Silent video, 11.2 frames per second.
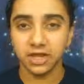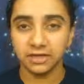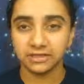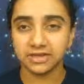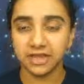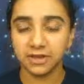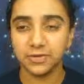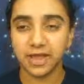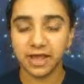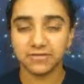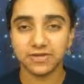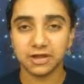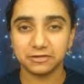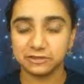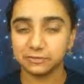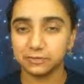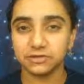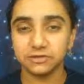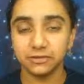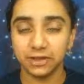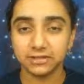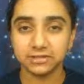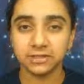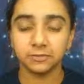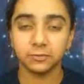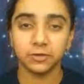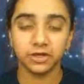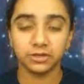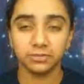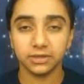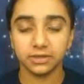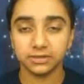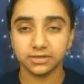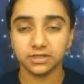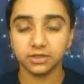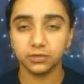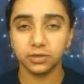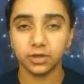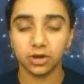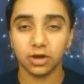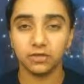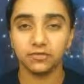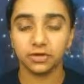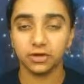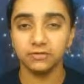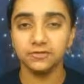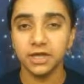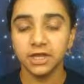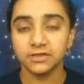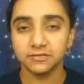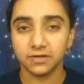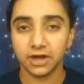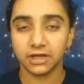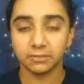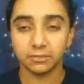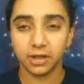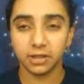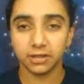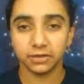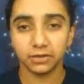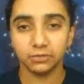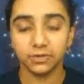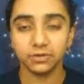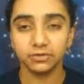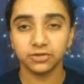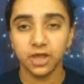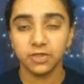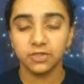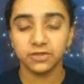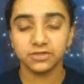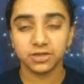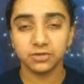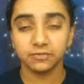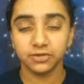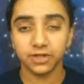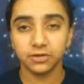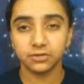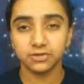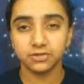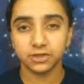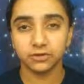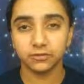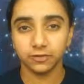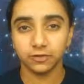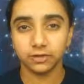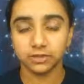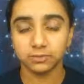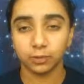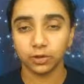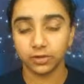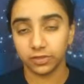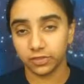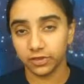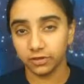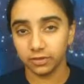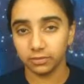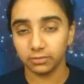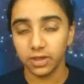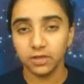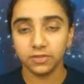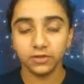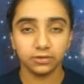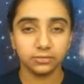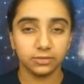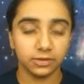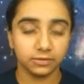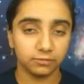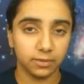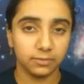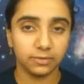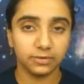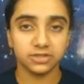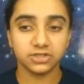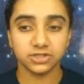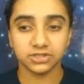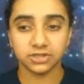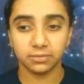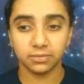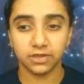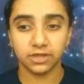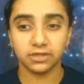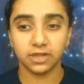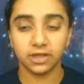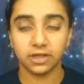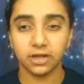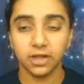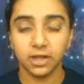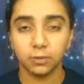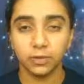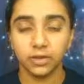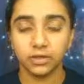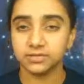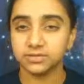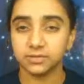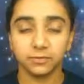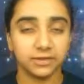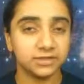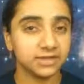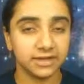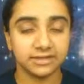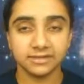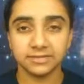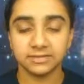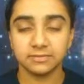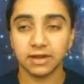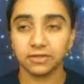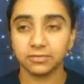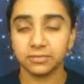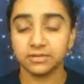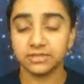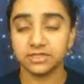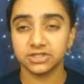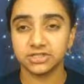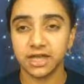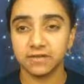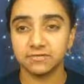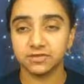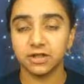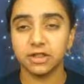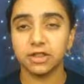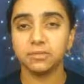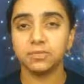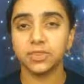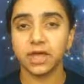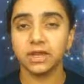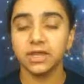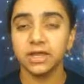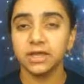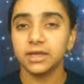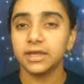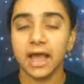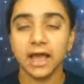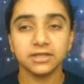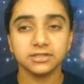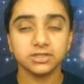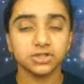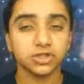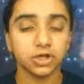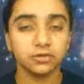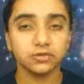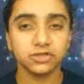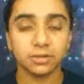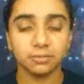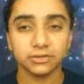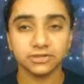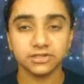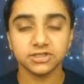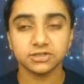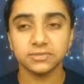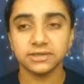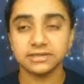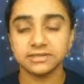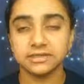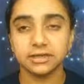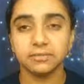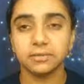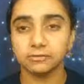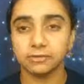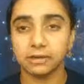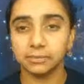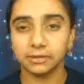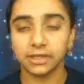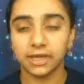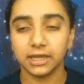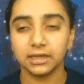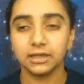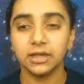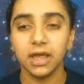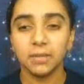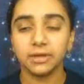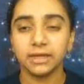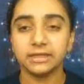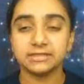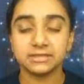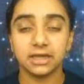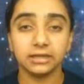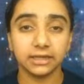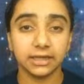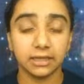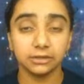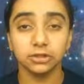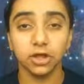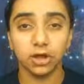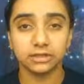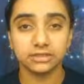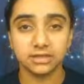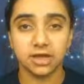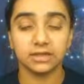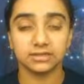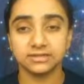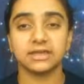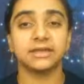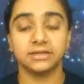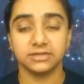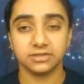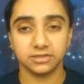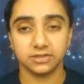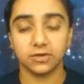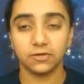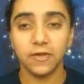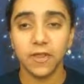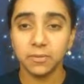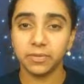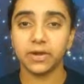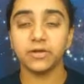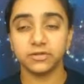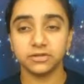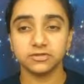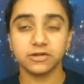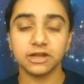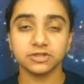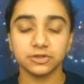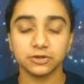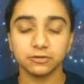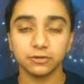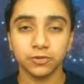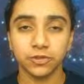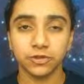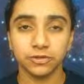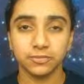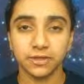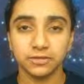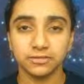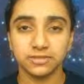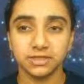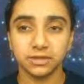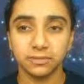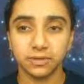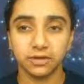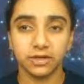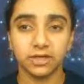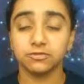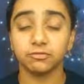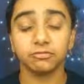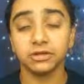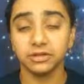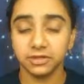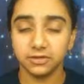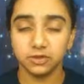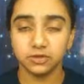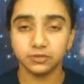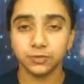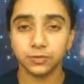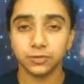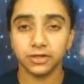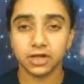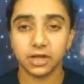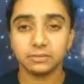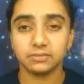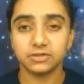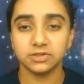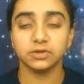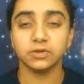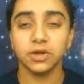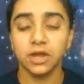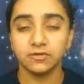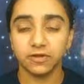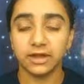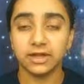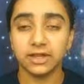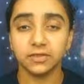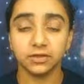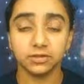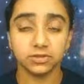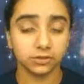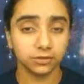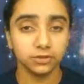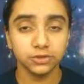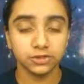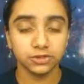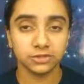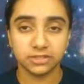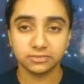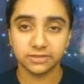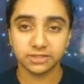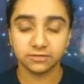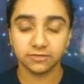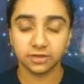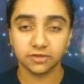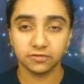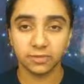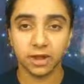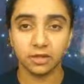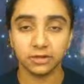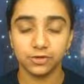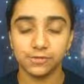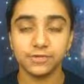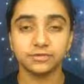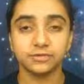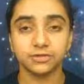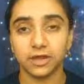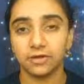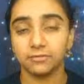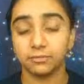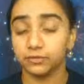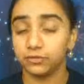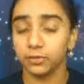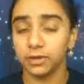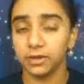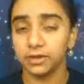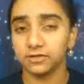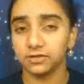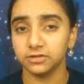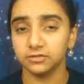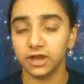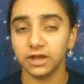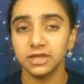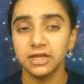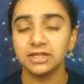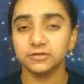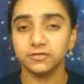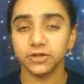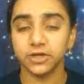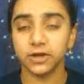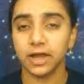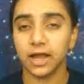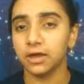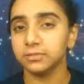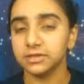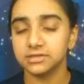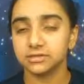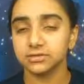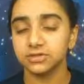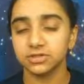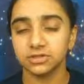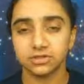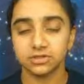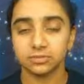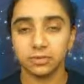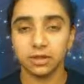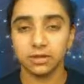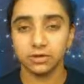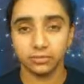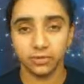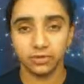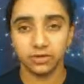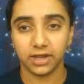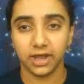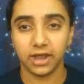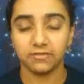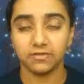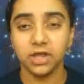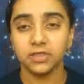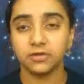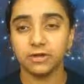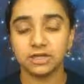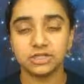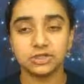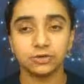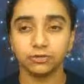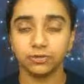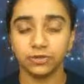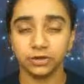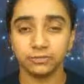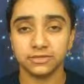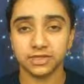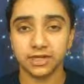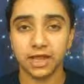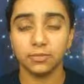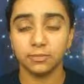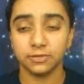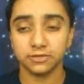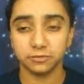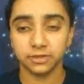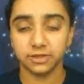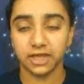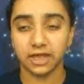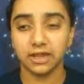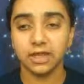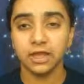Today, we have an Algebra 2 lesson, and we're going to be continuing off of dividing polynomials. This video is going to focus more on a theorem. Theorem, remember, is just something that we scientists and mathematicians have developed that has shown some precision because it can be replicated, but it's not like a law. It's not set in stone. But this rational root theorem that you see up here, it's really useful when it comes to finding the solution specifically of polynomials. So before we even divide, to figure out how many solutions is a polynomial going to have, the rational root theorem is going to help us with that.